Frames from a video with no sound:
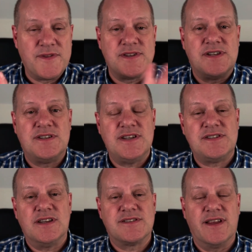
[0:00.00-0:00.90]
the
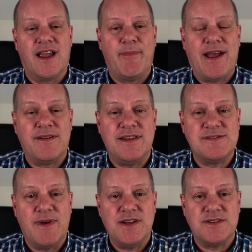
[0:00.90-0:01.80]
statistics that come out of these
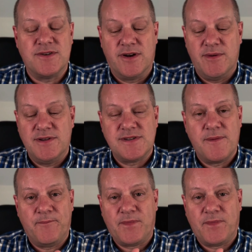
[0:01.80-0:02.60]
major tournaments,